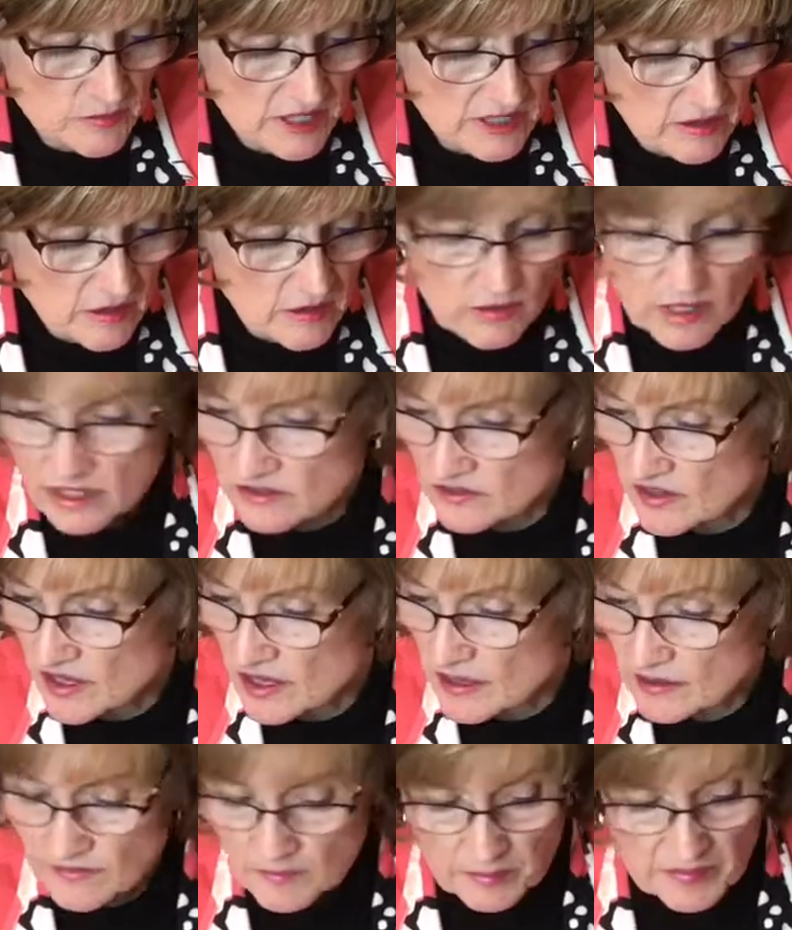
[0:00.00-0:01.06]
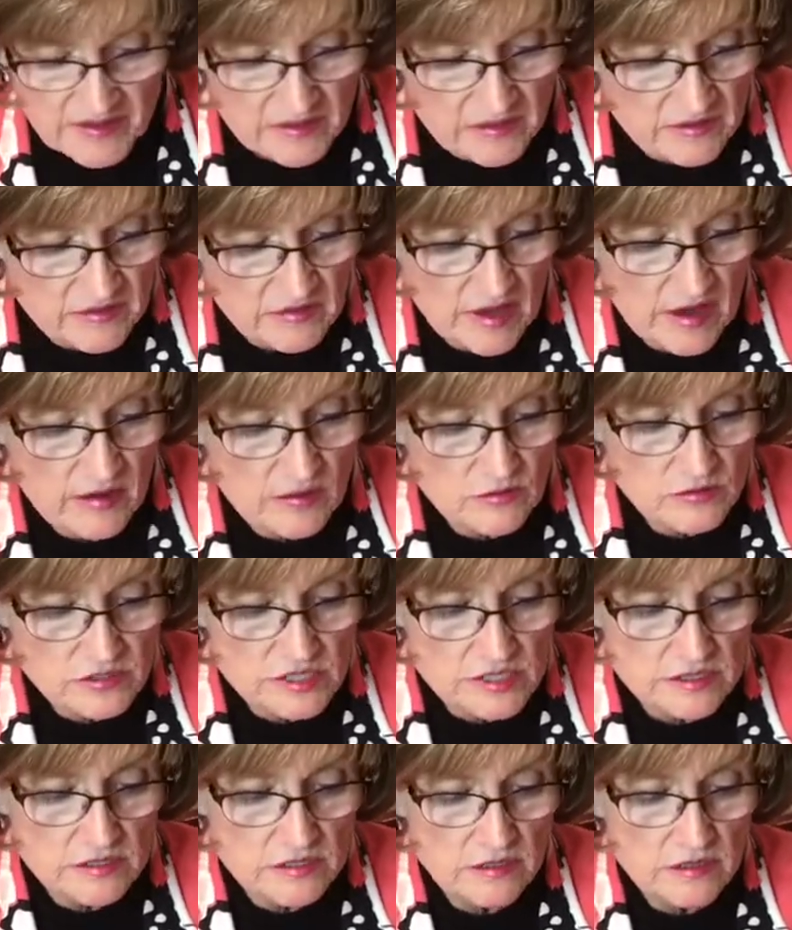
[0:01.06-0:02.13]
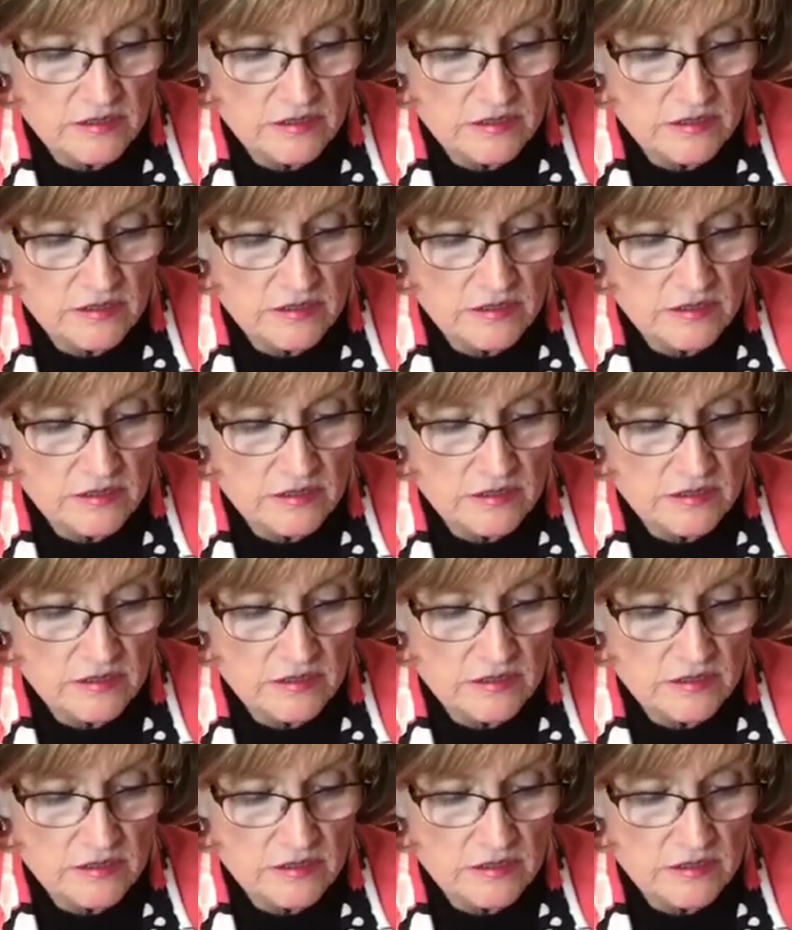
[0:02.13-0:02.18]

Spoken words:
we go, I'll take the pins out.